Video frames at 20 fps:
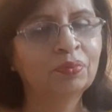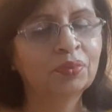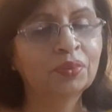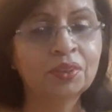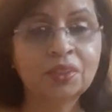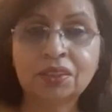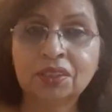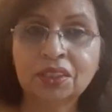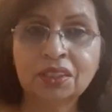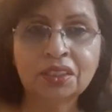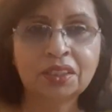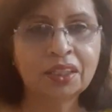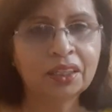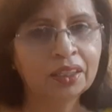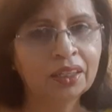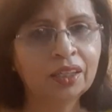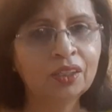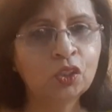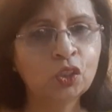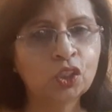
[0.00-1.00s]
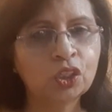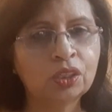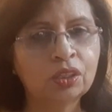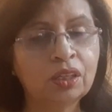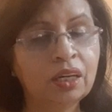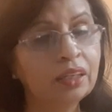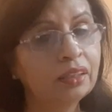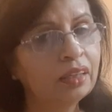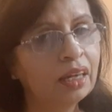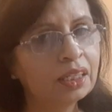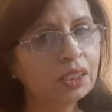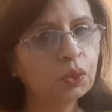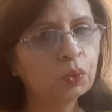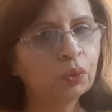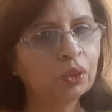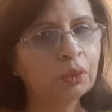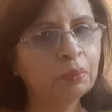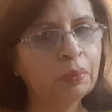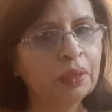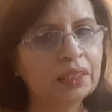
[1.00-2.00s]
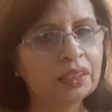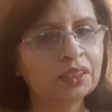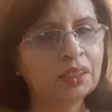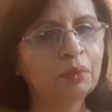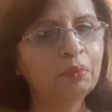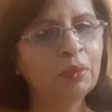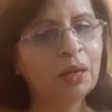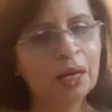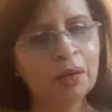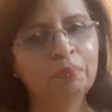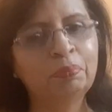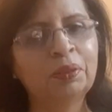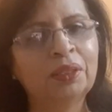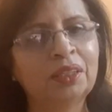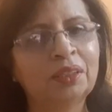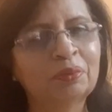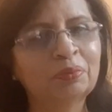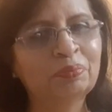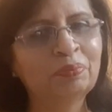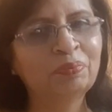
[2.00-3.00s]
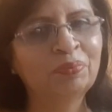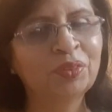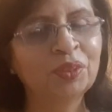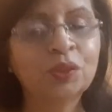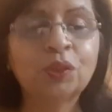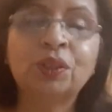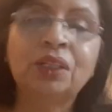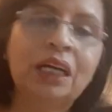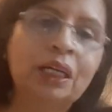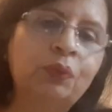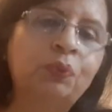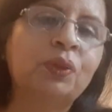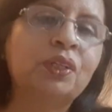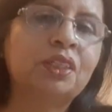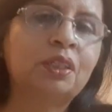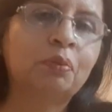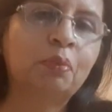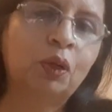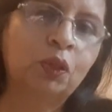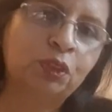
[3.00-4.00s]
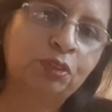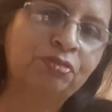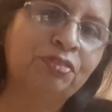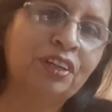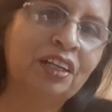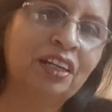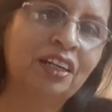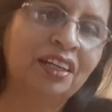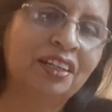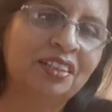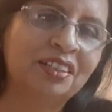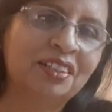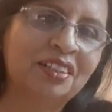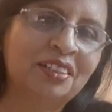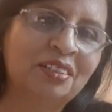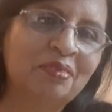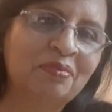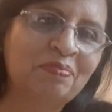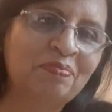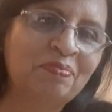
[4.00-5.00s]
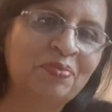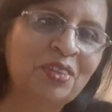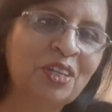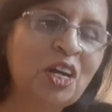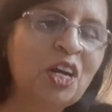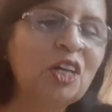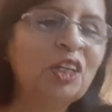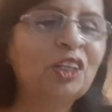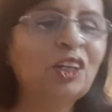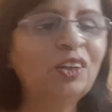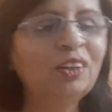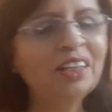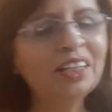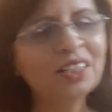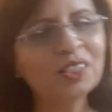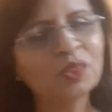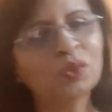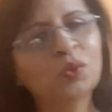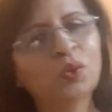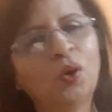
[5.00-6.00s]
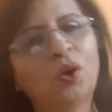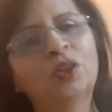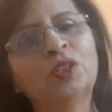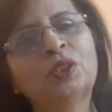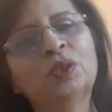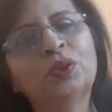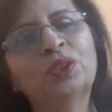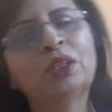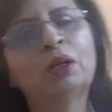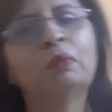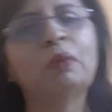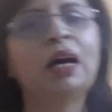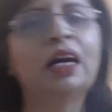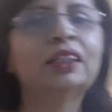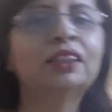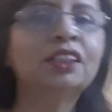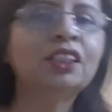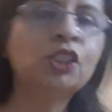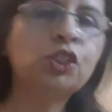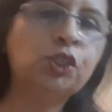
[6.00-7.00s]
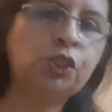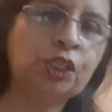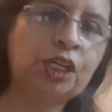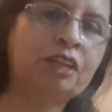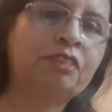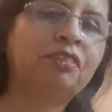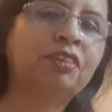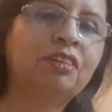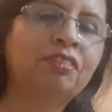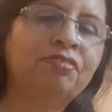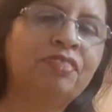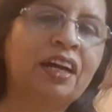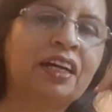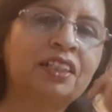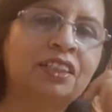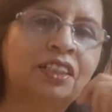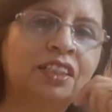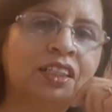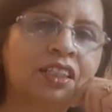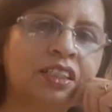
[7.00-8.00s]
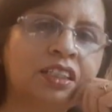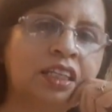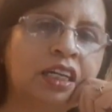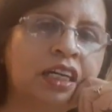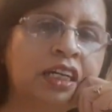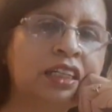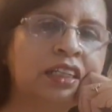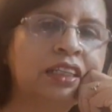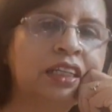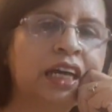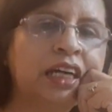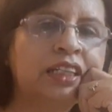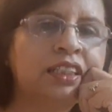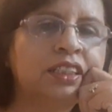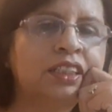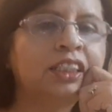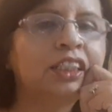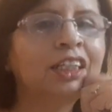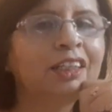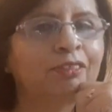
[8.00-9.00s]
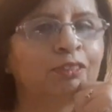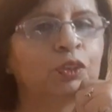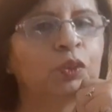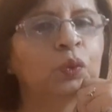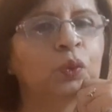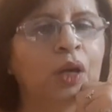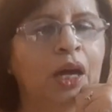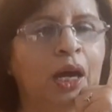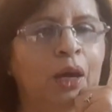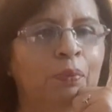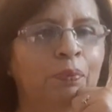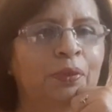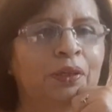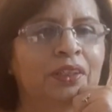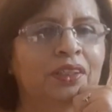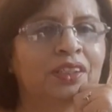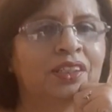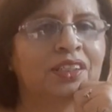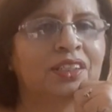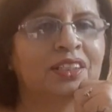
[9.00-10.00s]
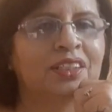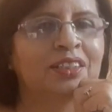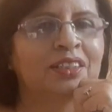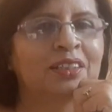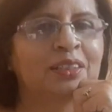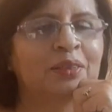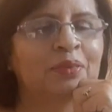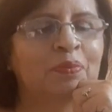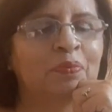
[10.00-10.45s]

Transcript: This is their culture, and that's what makes them happy. So that was about Finland. Now let's go on to some other general factors that give you happiness.